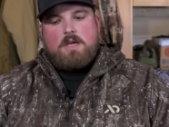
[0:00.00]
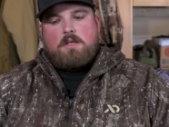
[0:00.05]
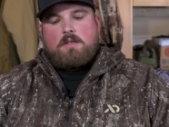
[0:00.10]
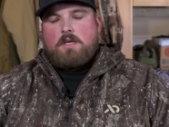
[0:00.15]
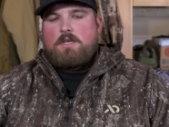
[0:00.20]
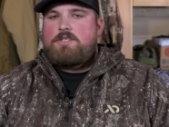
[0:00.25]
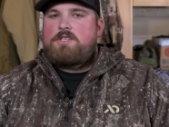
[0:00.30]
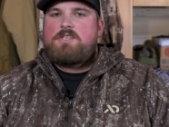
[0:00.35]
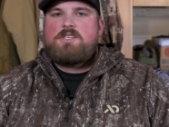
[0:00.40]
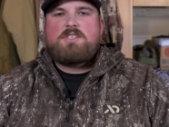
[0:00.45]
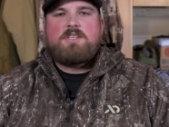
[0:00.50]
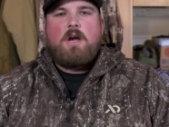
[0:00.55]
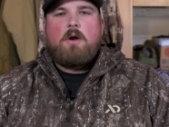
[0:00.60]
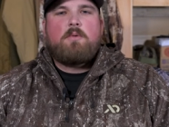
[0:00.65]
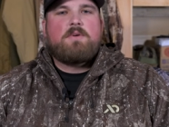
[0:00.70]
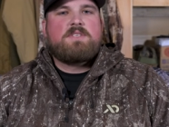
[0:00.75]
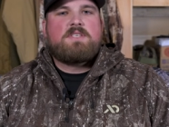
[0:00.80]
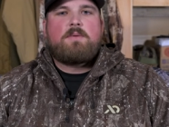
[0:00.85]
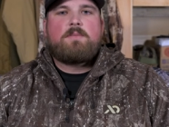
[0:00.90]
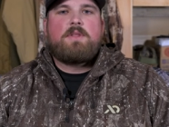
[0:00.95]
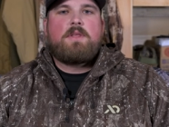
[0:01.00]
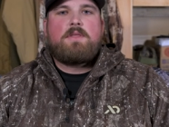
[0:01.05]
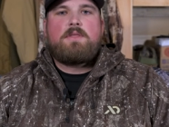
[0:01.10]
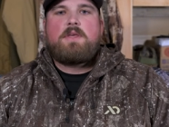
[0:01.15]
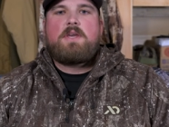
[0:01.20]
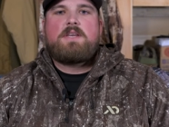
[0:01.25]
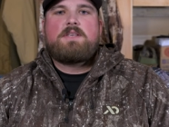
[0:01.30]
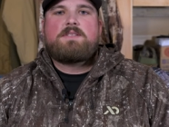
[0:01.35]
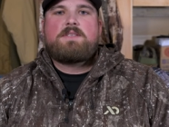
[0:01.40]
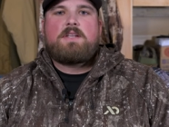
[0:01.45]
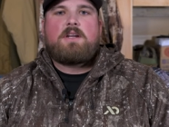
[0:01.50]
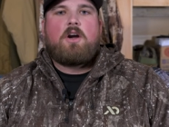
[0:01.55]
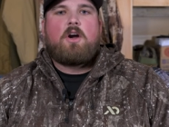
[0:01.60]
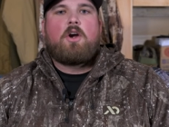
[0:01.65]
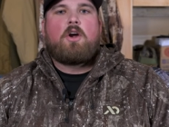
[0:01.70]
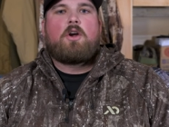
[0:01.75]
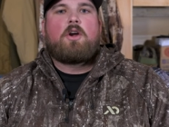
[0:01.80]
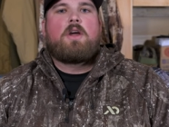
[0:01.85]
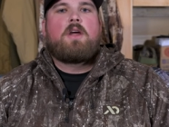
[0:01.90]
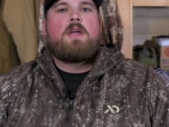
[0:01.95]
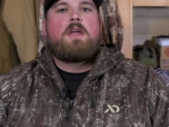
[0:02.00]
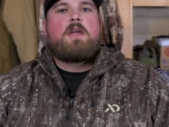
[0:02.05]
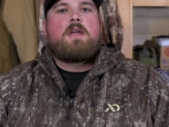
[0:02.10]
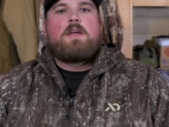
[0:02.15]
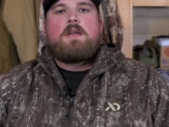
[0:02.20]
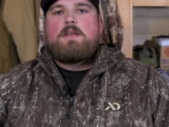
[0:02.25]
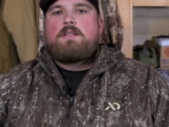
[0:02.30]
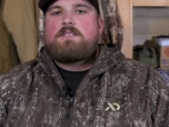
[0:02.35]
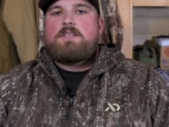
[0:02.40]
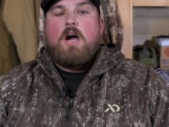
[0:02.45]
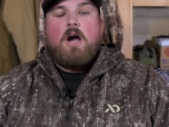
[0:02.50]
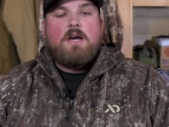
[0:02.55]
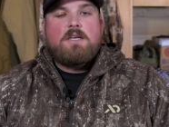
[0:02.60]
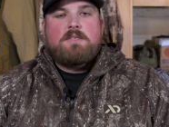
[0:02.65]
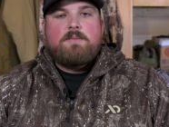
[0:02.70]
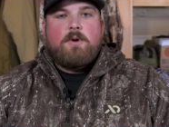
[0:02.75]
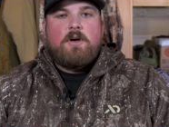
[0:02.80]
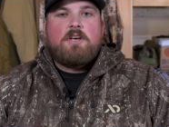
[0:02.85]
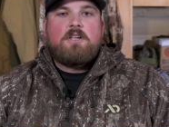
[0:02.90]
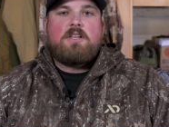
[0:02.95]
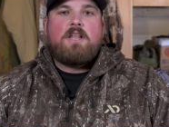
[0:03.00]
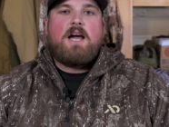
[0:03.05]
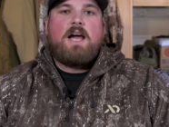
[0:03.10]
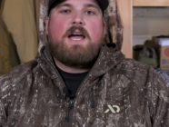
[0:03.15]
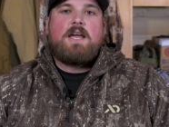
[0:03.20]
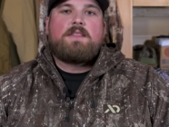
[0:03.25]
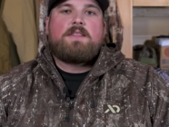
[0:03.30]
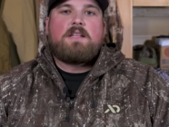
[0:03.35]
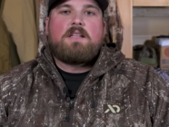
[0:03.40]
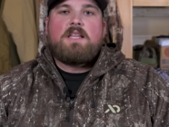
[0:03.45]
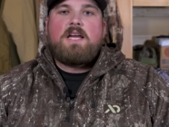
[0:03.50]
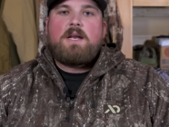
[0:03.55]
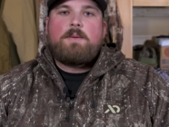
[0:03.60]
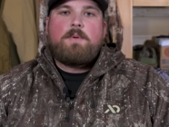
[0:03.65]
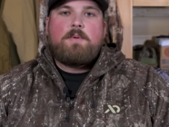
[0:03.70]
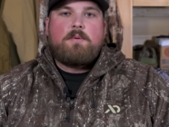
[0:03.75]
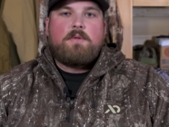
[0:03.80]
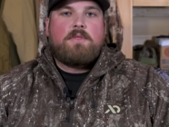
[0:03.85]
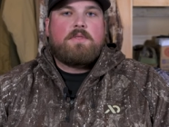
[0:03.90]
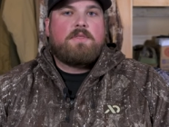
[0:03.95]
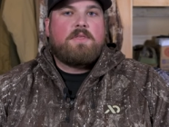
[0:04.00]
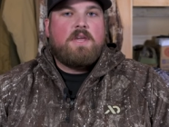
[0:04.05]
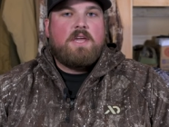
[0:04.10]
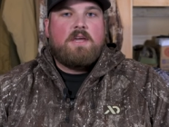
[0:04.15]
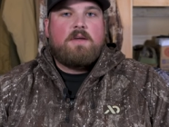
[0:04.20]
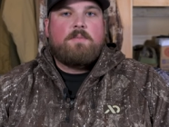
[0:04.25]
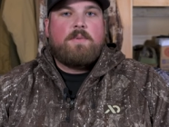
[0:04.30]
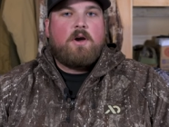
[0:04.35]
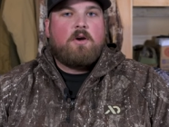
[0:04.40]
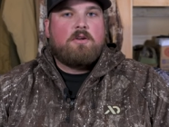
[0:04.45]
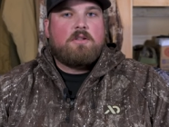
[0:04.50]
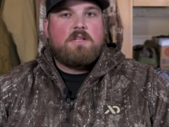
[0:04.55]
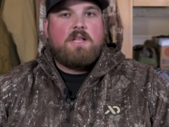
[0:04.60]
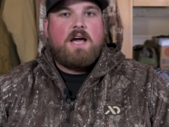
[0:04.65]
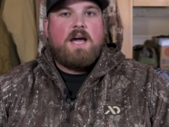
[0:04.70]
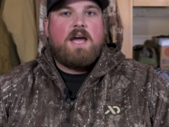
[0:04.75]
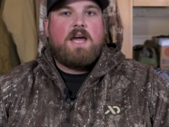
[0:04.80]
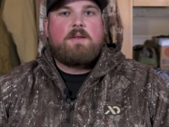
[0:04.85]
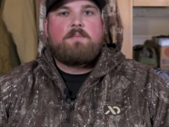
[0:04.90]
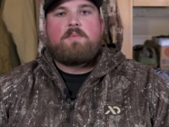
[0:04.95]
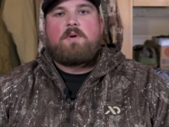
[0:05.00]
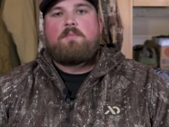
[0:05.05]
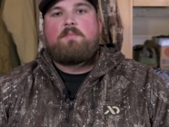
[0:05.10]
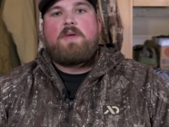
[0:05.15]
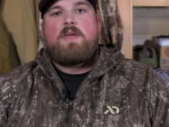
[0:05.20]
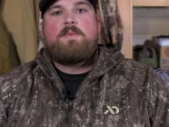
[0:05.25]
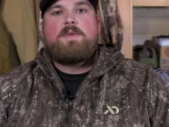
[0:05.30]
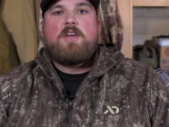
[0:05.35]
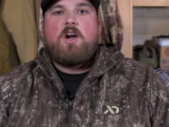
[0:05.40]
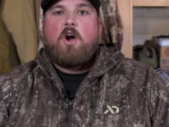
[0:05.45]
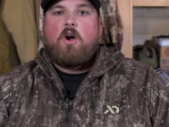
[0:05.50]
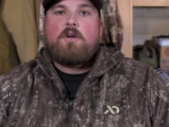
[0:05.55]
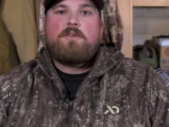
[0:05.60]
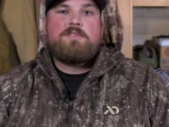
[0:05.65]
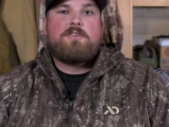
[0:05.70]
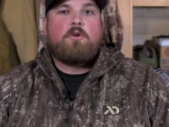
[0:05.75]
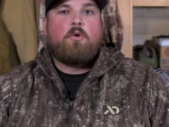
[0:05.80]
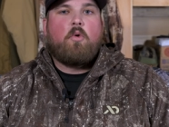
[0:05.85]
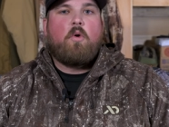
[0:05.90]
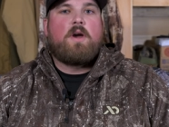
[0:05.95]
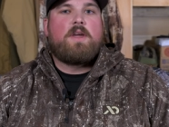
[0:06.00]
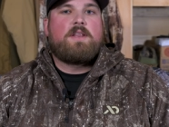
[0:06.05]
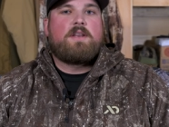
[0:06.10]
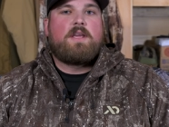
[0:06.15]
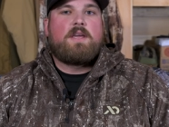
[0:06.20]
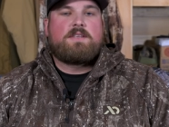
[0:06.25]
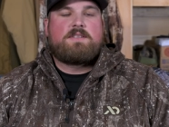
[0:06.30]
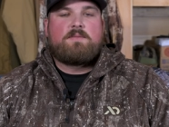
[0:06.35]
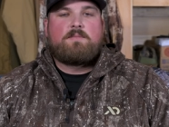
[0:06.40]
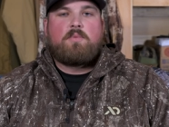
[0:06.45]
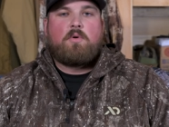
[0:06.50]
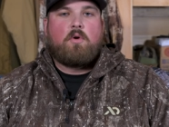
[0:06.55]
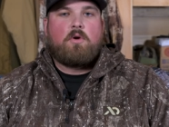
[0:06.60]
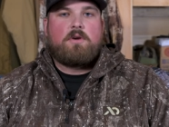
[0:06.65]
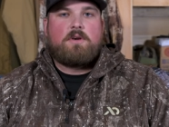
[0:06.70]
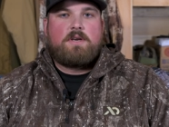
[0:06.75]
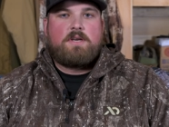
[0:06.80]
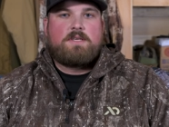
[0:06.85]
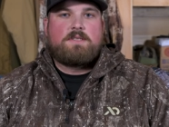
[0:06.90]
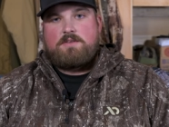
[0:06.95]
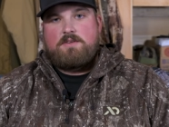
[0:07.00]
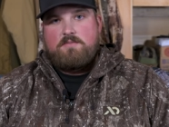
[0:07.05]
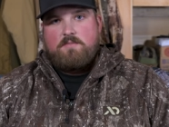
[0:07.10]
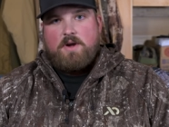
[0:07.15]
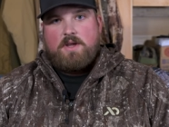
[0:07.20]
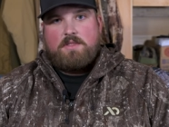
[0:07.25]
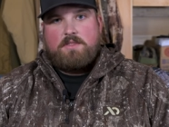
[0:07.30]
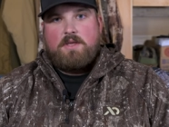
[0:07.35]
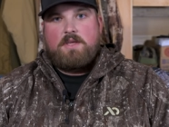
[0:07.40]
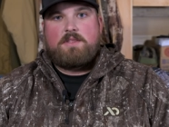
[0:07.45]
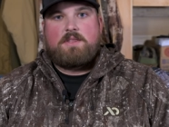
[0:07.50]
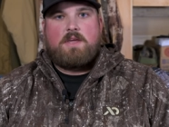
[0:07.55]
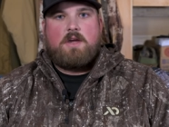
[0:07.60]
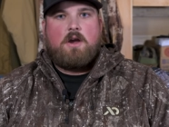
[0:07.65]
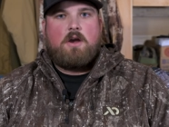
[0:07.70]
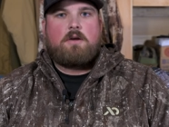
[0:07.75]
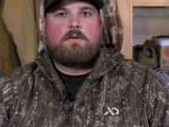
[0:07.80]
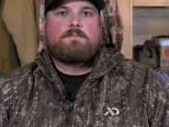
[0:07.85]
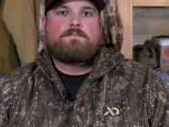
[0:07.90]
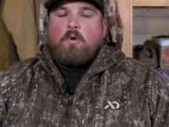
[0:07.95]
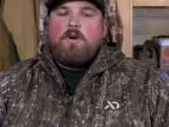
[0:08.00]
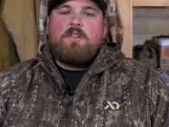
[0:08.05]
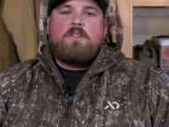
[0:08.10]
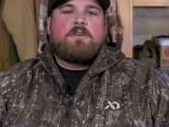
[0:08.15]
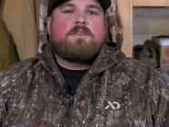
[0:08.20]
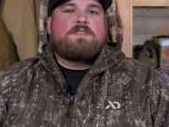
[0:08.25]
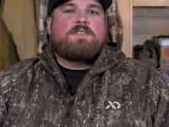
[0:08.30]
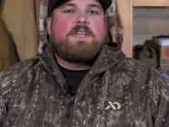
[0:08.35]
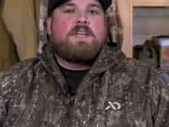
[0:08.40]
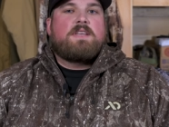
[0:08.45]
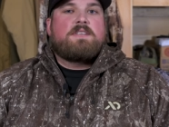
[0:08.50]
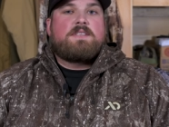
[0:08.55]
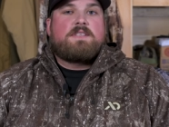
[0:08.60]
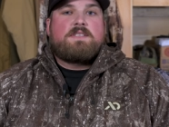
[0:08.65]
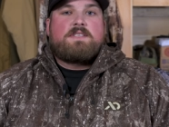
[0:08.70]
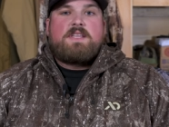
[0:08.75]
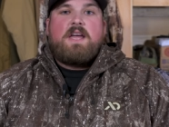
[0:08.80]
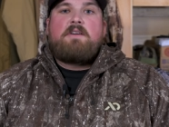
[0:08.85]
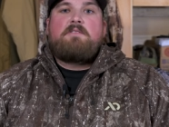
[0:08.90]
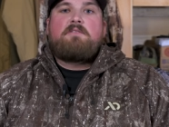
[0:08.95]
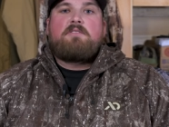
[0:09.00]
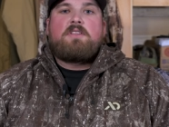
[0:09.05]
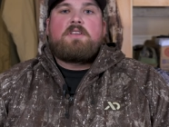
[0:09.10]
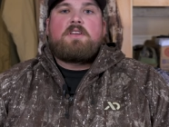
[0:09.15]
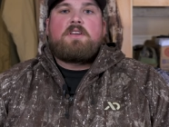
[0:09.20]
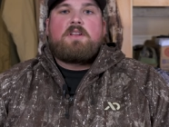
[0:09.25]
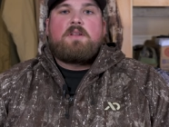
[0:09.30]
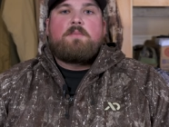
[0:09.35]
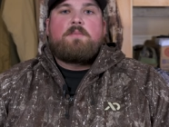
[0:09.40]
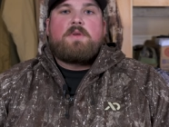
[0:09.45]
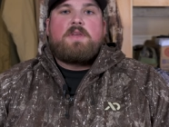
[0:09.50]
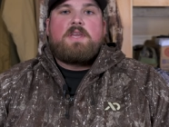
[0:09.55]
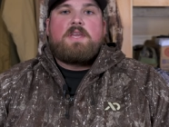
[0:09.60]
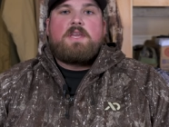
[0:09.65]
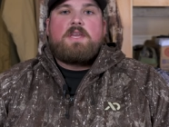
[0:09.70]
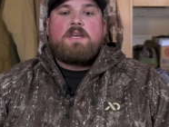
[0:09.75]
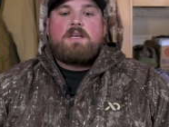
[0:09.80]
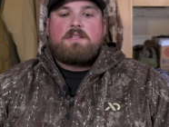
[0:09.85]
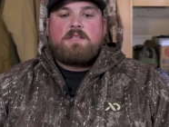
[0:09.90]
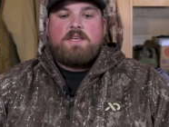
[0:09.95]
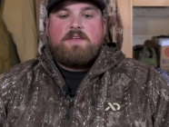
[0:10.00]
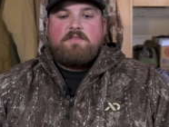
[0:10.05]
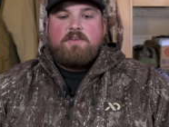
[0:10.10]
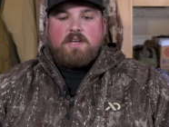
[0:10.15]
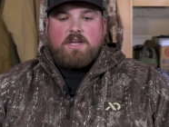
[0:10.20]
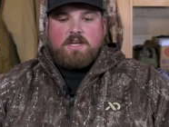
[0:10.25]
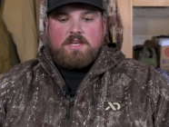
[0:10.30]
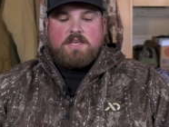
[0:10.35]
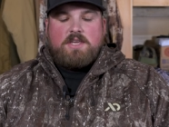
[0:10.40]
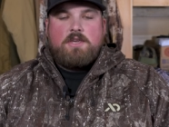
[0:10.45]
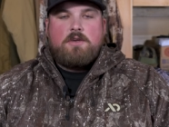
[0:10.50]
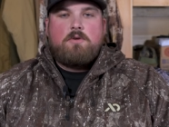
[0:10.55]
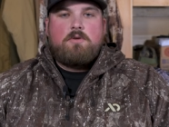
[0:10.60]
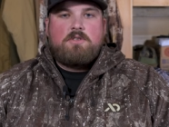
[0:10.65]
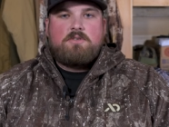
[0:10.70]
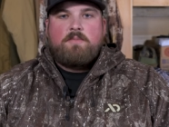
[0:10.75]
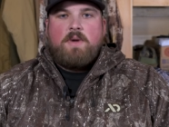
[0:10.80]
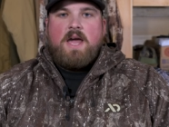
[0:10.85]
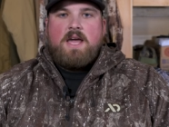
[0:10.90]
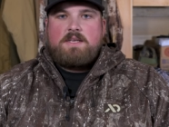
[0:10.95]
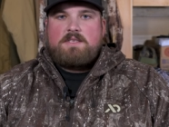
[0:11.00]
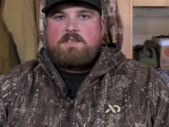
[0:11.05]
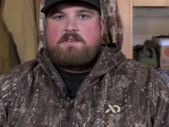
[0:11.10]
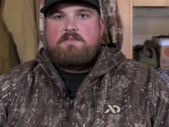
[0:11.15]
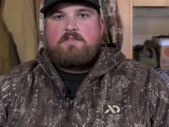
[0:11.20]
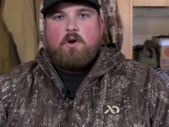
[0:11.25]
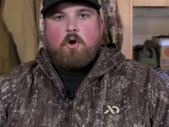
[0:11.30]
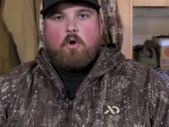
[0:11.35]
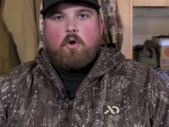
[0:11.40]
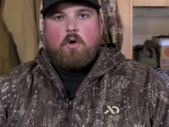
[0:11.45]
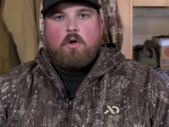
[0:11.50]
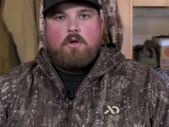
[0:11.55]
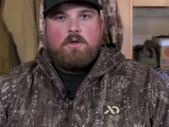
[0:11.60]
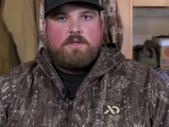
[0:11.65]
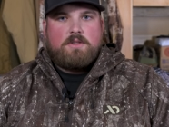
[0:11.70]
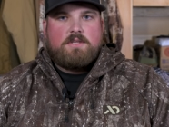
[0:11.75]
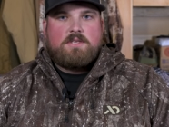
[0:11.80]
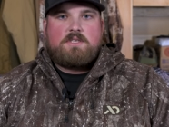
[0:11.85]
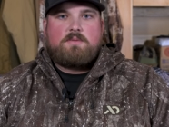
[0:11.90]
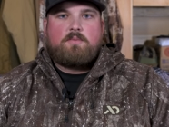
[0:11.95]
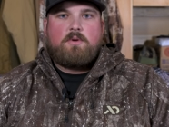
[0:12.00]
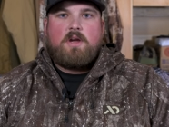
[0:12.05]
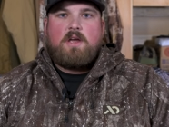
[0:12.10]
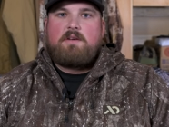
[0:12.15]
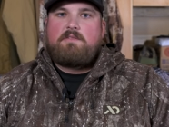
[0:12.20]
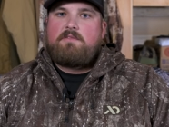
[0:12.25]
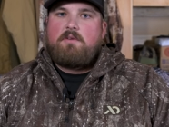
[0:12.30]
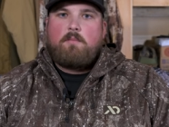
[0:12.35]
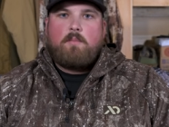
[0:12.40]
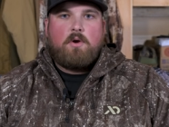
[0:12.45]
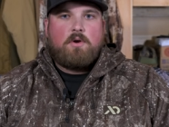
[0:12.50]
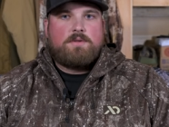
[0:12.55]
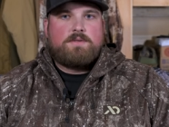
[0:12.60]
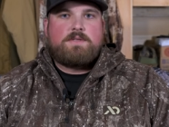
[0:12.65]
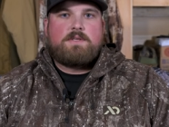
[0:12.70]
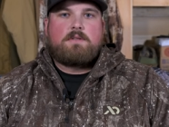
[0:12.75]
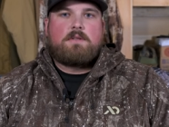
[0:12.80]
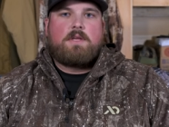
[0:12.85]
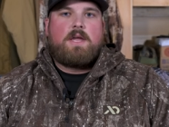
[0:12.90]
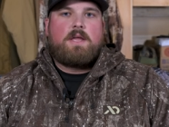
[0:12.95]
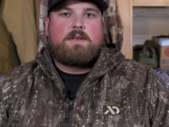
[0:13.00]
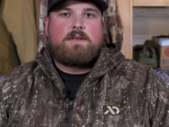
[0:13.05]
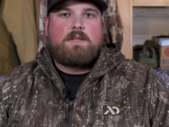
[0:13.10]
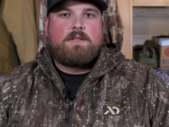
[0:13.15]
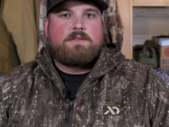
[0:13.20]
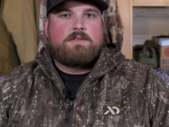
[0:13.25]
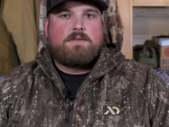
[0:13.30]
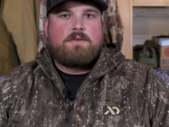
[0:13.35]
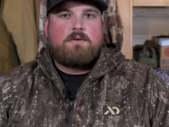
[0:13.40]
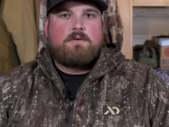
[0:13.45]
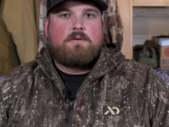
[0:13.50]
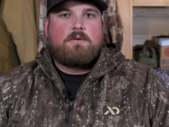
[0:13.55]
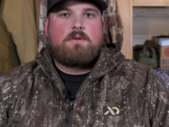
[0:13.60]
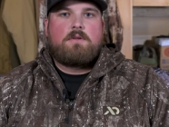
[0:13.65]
let's just start with some of the things that are talked about a lot, that a lot of people think about a lot, but maybe aren't quite as important as you might think they are. One of those things is definitely going to be leaving a huge, massive hole in the spread for birds to land into.